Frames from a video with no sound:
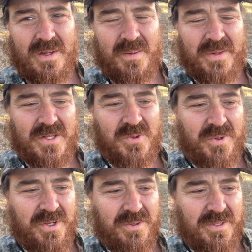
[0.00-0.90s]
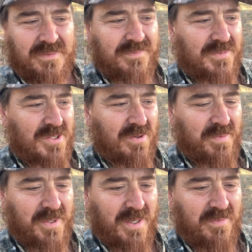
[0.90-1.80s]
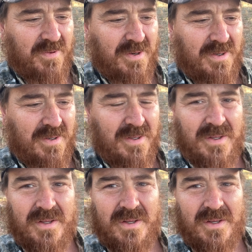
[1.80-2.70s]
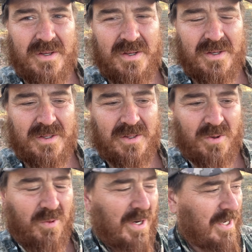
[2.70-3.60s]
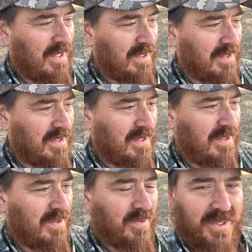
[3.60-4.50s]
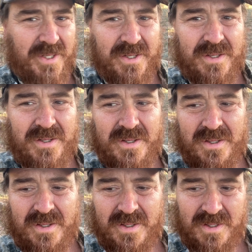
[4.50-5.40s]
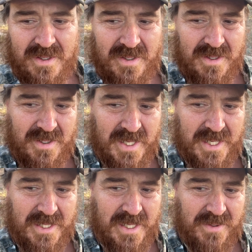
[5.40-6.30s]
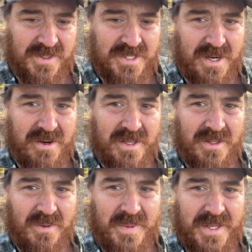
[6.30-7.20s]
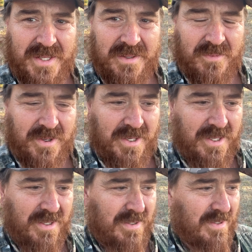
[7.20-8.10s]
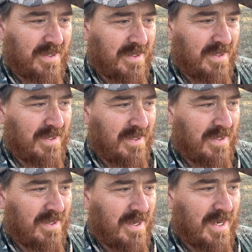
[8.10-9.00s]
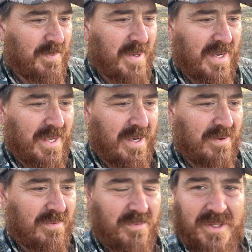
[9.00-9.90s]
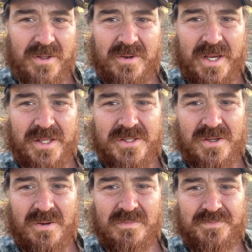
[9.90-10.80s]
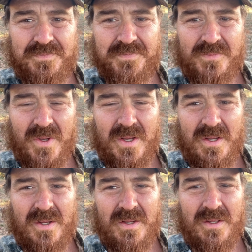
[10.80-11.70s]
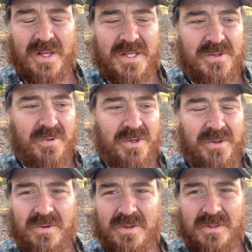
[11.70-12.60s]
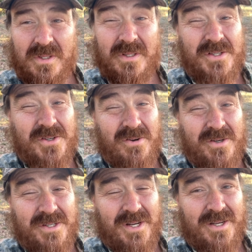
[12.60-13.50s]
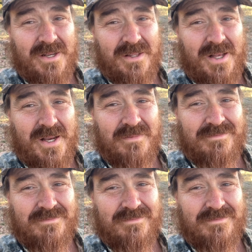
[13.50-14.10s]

That's what we're doing. So we've been up for a little while and we hiked down this area a little bit and we're going to hike back out and relocate. So that's what we're doing. A little discouraged, not going to lie.